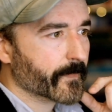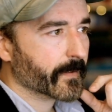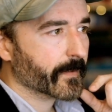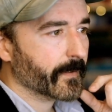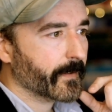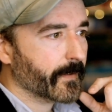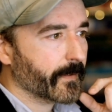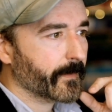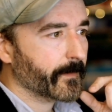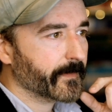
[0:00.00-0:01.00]

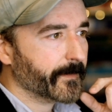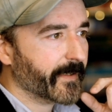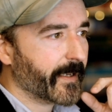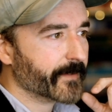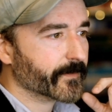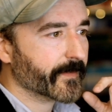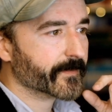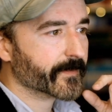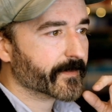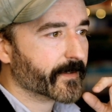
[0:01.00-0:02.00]
Let me cancel this
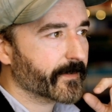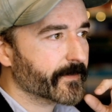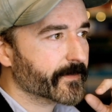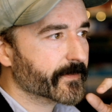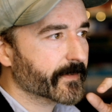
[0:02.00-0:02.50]
because